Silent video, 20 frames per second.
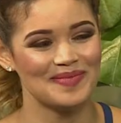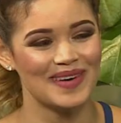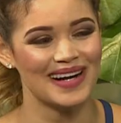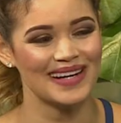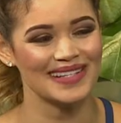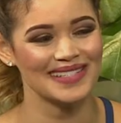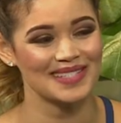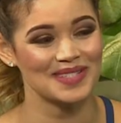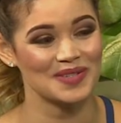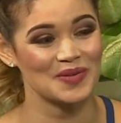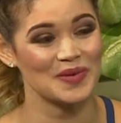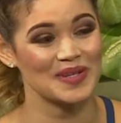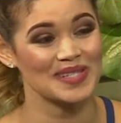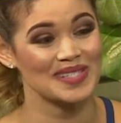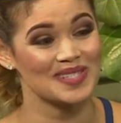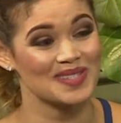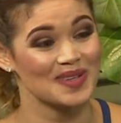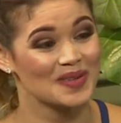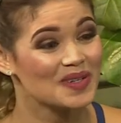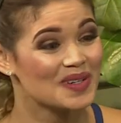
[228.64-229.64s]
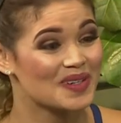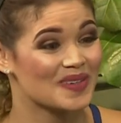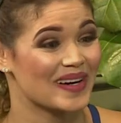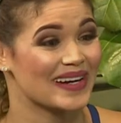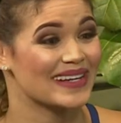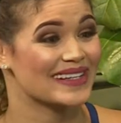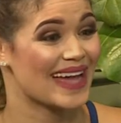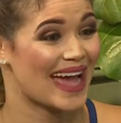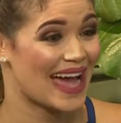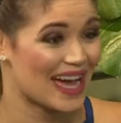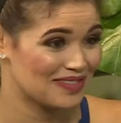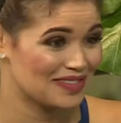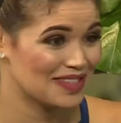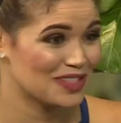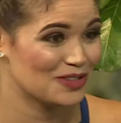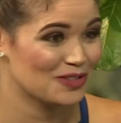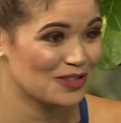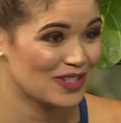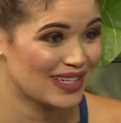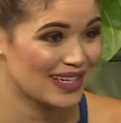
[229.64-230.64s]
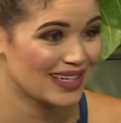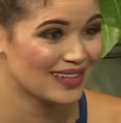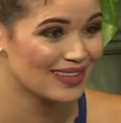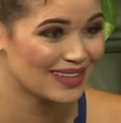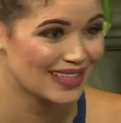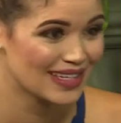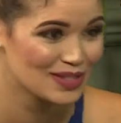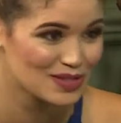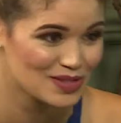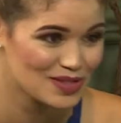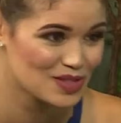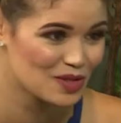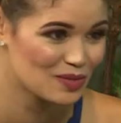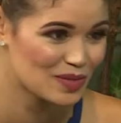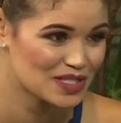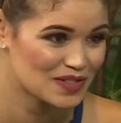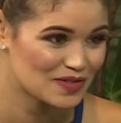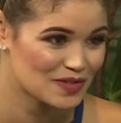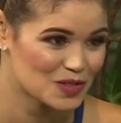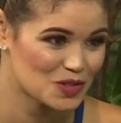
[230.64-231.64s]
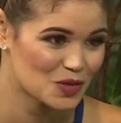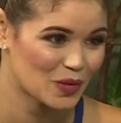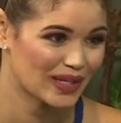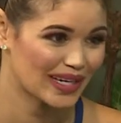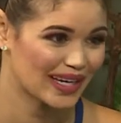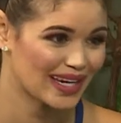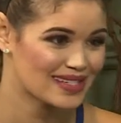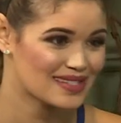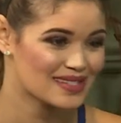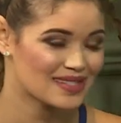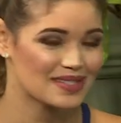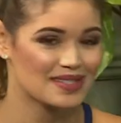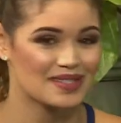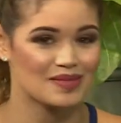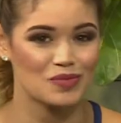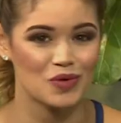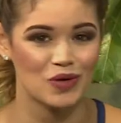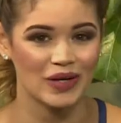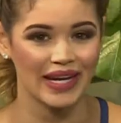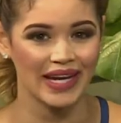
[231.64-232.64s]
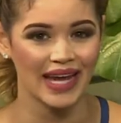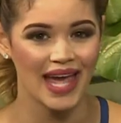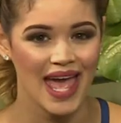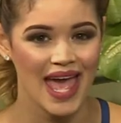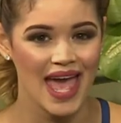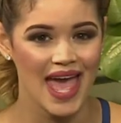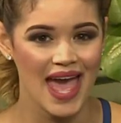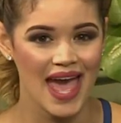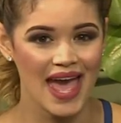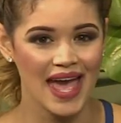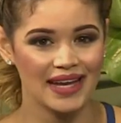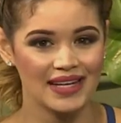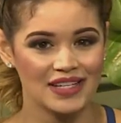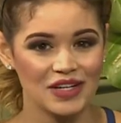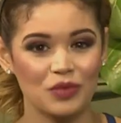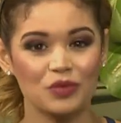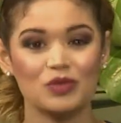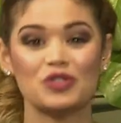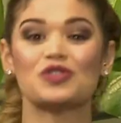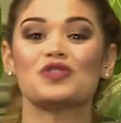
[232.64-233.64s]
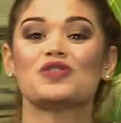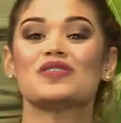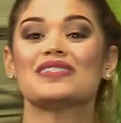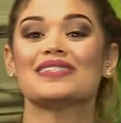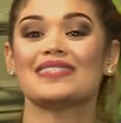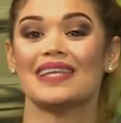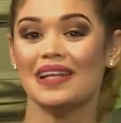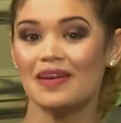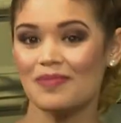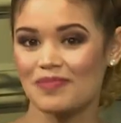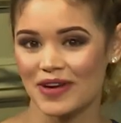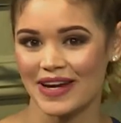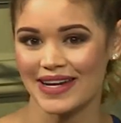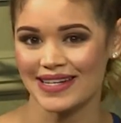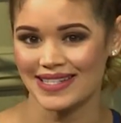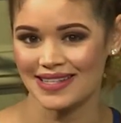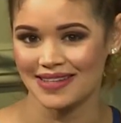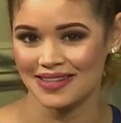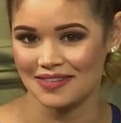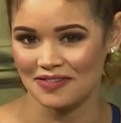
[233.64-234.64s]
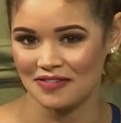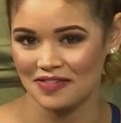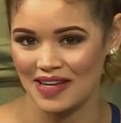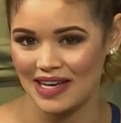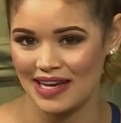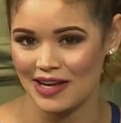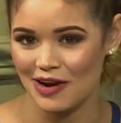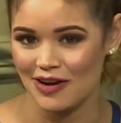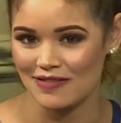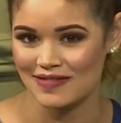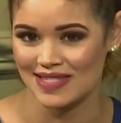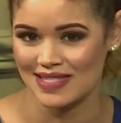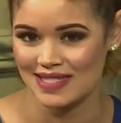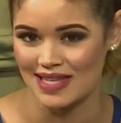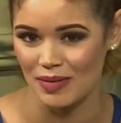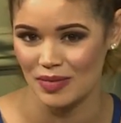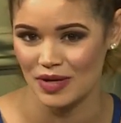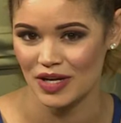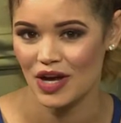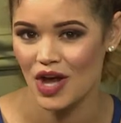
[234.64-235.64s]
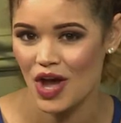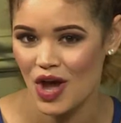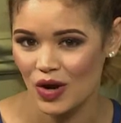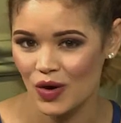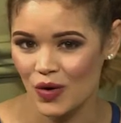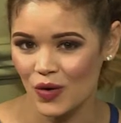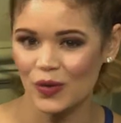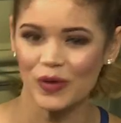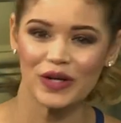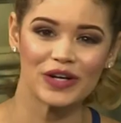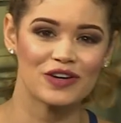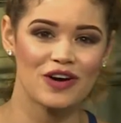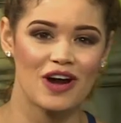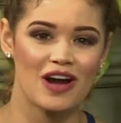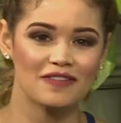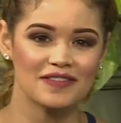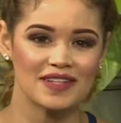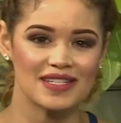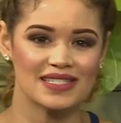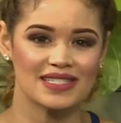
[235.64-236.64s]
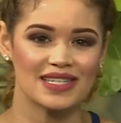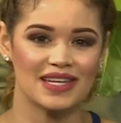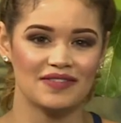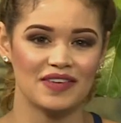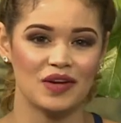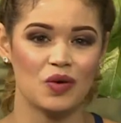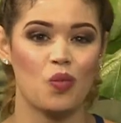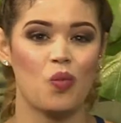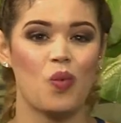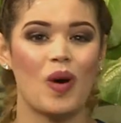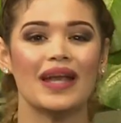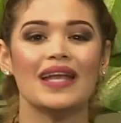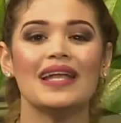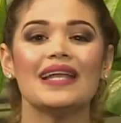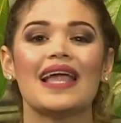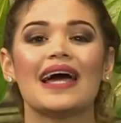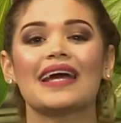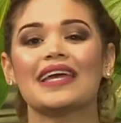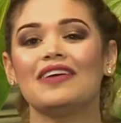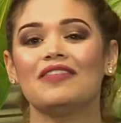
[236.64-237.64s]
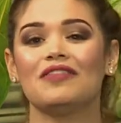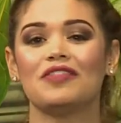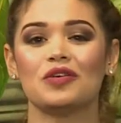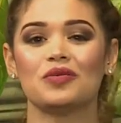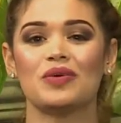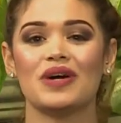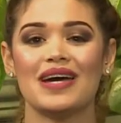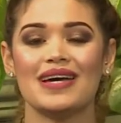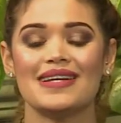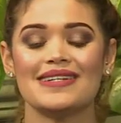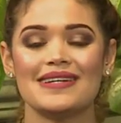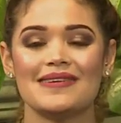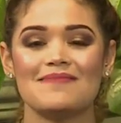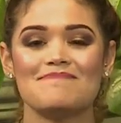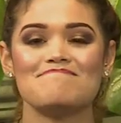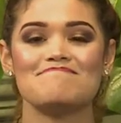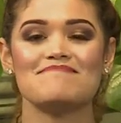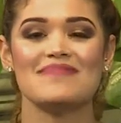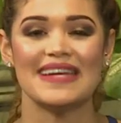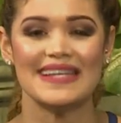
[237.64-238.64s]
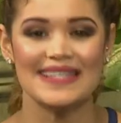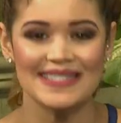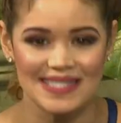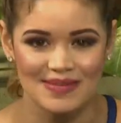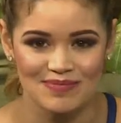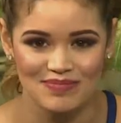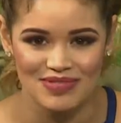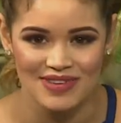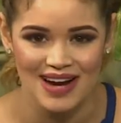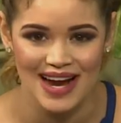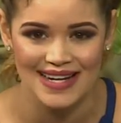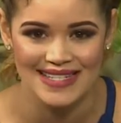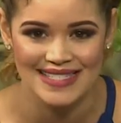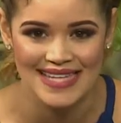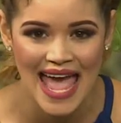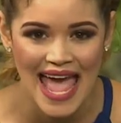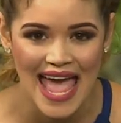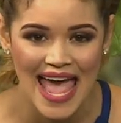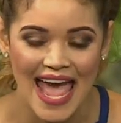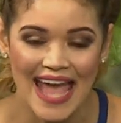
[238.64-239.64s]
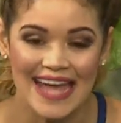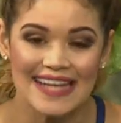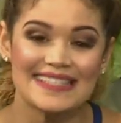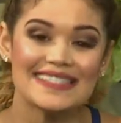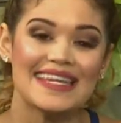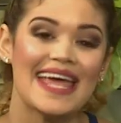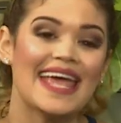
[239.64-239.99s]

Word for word: Tomaj, it's always so great having you here. Thank you so much for joining us this morning. And to celebrate the feeling of summer, Craft is giving one lucky viewer an amazing prize, a